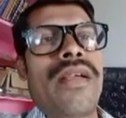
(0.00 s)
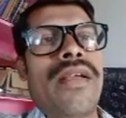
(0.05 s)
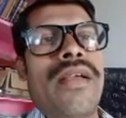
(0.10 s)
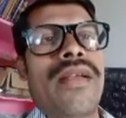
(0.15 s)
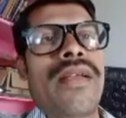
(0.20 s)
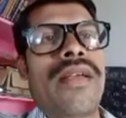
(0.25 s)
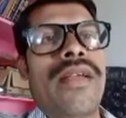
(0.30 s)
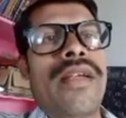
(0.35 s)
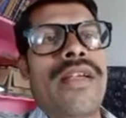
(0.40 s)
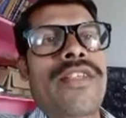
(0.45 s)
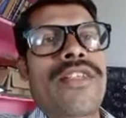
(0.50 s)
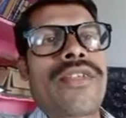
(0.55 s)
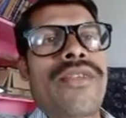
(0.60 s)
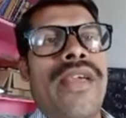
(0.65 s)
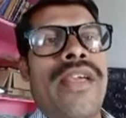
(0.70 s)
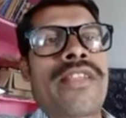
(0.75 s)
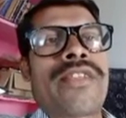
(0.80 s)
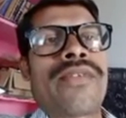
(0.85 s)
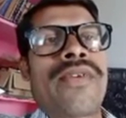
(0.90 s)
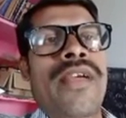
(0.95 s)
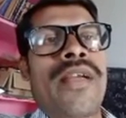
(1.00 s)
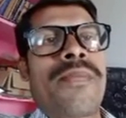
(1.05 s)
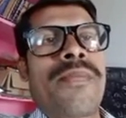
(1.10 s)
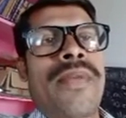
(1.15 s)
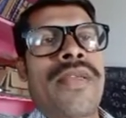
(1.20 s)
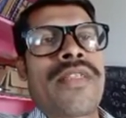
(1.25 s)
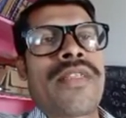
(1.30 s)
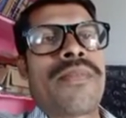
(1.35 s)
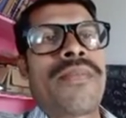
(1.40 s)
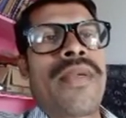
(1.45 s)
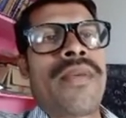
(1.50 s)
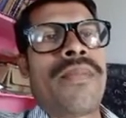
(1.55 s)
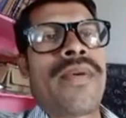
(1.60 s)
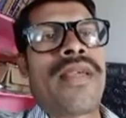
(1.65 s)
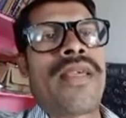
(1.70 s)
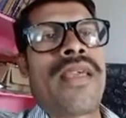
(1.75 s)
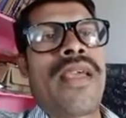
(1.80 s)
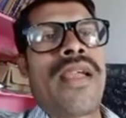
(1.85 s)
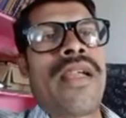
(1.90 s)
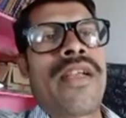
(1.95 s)
Leads to x square plus b by
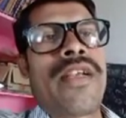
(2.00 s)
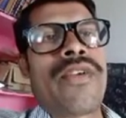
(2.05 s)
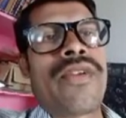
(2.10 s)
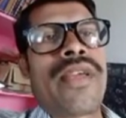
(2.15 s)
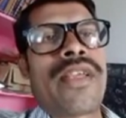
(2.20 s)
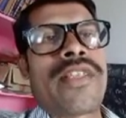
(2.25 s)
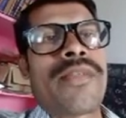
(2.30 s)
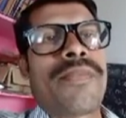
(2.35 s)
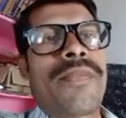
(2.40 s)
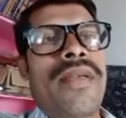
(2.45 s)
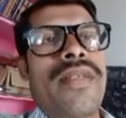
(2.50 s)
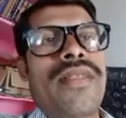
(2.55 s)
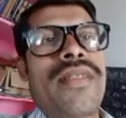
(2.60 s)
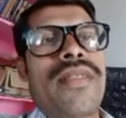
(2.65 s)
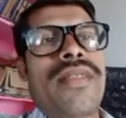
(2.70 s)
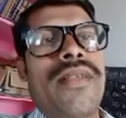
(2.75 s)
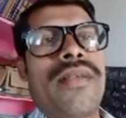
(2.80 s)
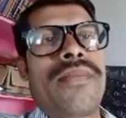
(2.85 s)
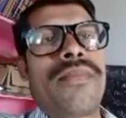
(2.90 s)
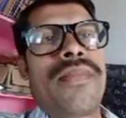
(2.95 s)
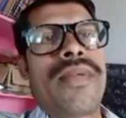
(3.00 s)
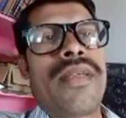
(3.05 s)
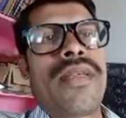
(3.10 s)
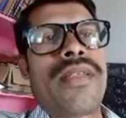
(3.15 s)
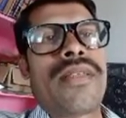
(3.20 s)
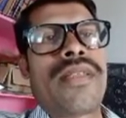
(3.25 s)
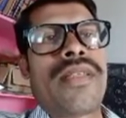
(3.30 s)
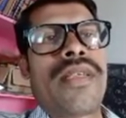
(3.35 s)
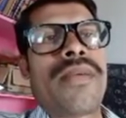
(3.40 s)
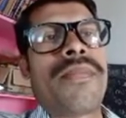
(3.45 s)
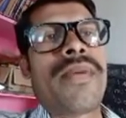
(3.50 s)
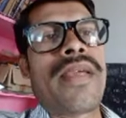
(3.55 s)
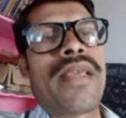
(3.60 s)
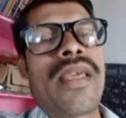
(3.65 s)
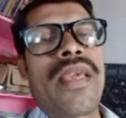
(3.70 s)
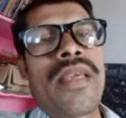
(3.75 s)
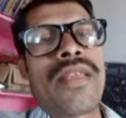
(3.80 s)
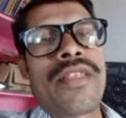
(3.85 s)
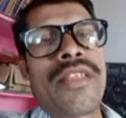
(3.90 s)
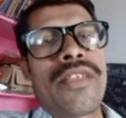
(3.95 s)
a into x plus c by
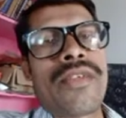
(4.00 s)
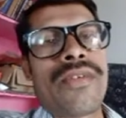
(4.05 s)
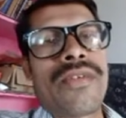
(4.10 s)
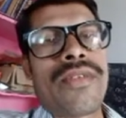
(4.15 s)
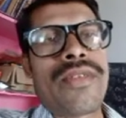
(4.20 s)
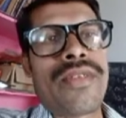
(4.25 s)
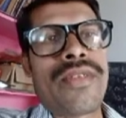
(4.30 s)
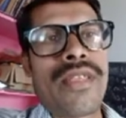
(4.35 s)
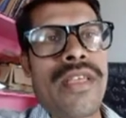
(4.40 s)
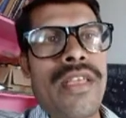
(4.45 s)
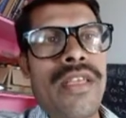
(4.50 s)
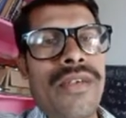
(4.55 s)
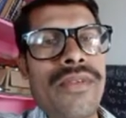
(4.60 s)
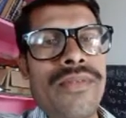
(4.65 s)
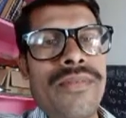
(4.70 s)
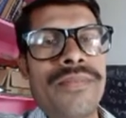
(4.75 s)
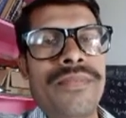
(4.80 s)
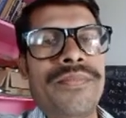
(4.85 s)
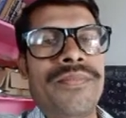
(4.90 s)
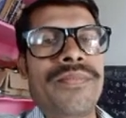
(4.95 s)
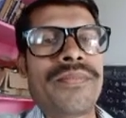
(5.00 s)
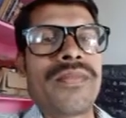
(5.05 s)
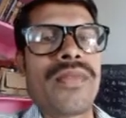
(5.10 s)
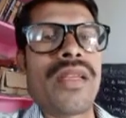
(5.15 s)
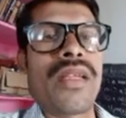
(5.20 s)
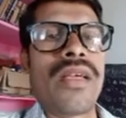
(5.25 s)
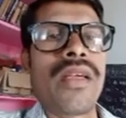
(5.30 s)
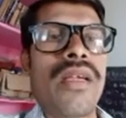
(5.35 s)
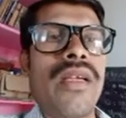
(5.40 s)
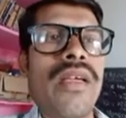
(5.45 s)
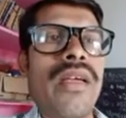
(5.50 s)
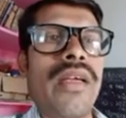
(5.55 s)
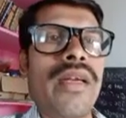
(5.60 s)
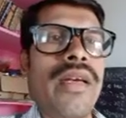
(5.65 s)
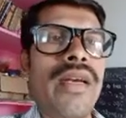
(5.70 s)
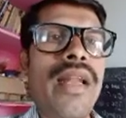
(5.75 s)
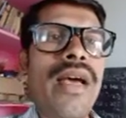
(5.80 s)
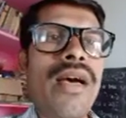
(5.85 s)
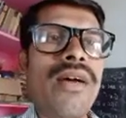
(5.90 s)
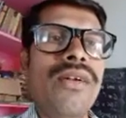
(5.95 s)
a is equal to 0.
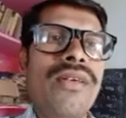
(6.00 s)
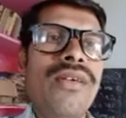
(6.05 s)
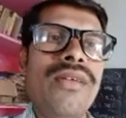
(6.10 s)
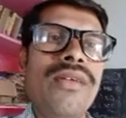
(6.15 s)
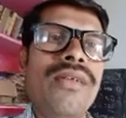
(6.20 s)
Now,